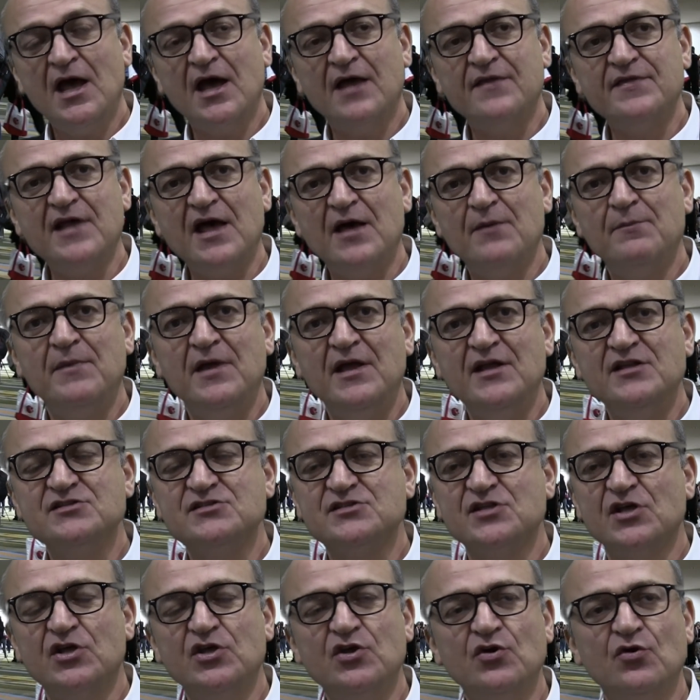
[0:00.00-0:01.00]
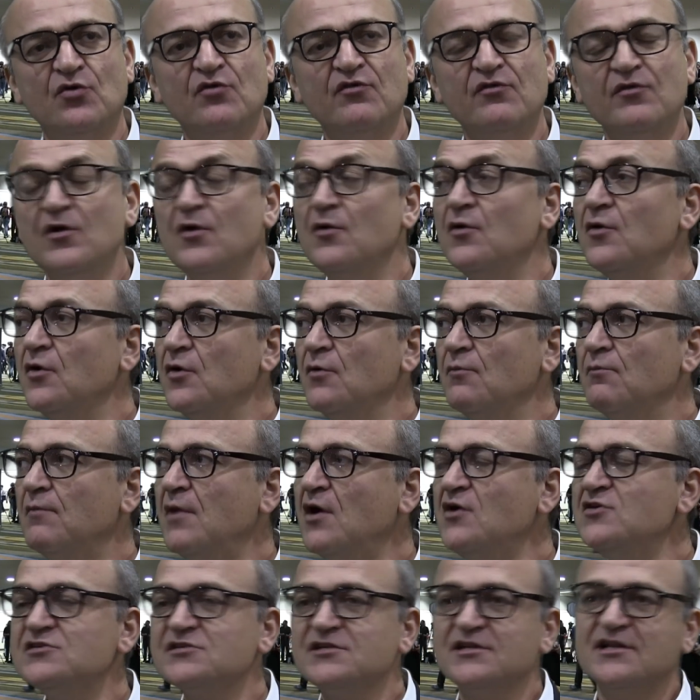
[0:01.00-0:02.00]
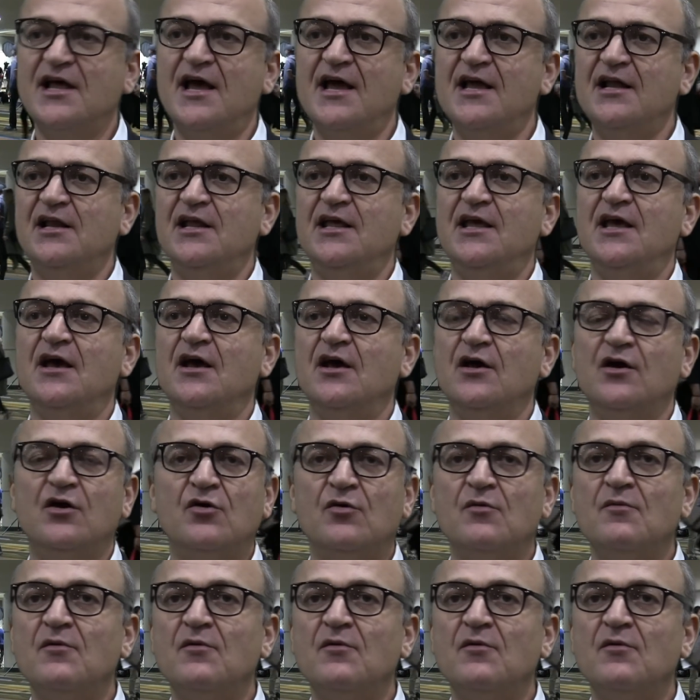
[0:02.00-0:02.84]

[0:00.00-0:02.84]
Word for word: and that means that you're most likely at